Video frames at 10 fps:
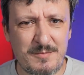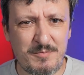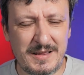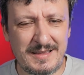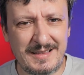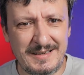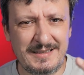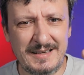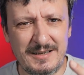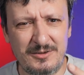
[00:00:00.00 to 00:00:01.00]
but let's
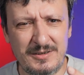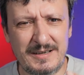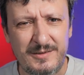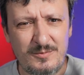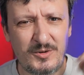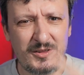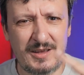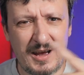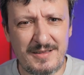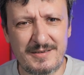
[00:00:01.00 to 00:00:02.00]
take a look at what
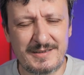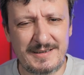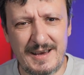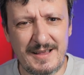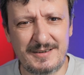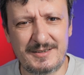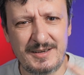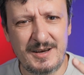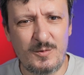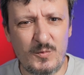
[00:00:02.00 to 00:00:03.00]
other scalers
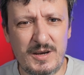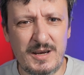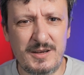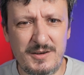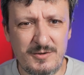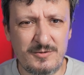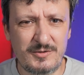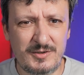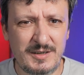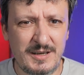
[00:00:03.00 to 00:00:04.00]
we can
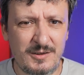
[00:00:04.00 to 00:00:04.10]
use